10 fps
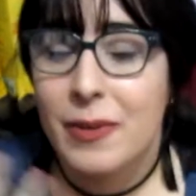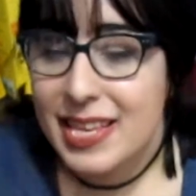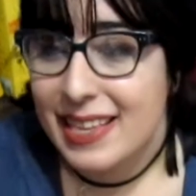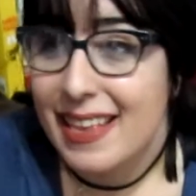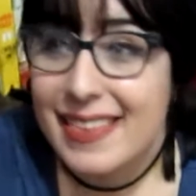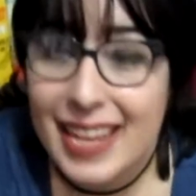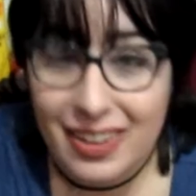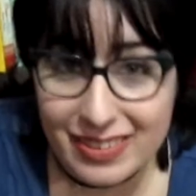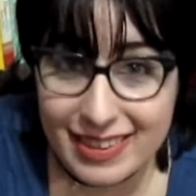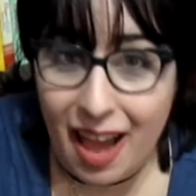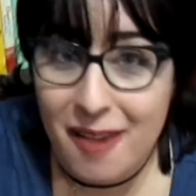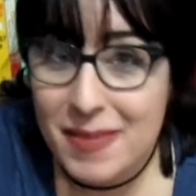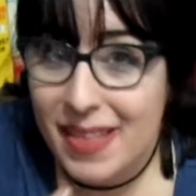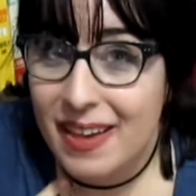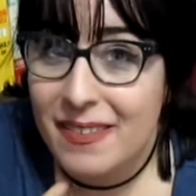which is the second time
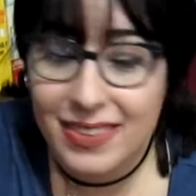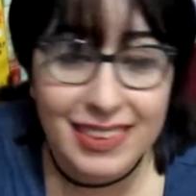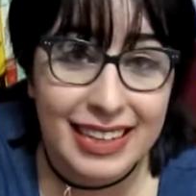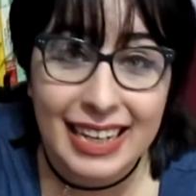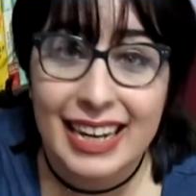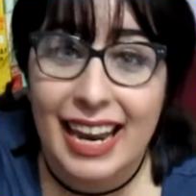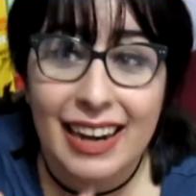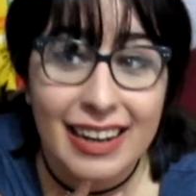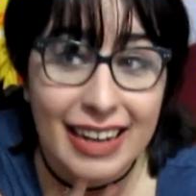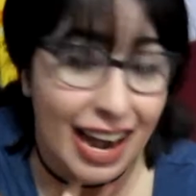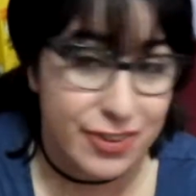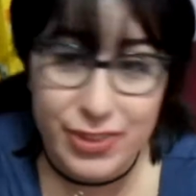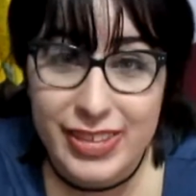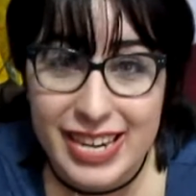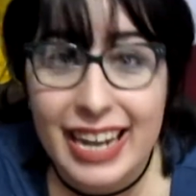that I've seen a
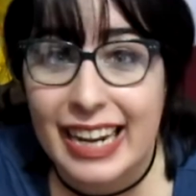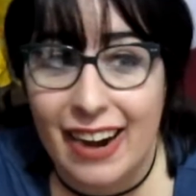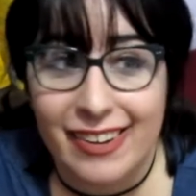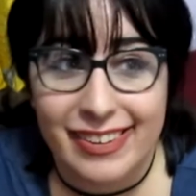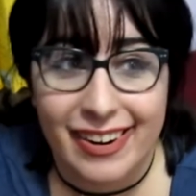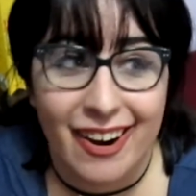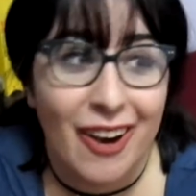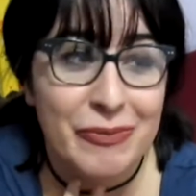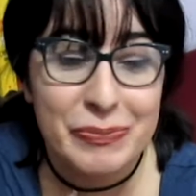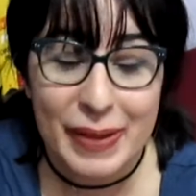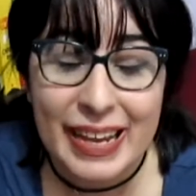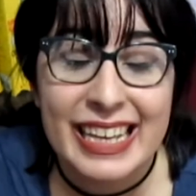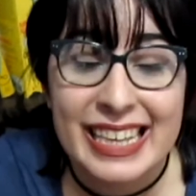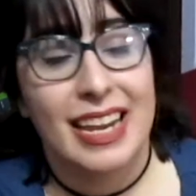Argentinian character on page.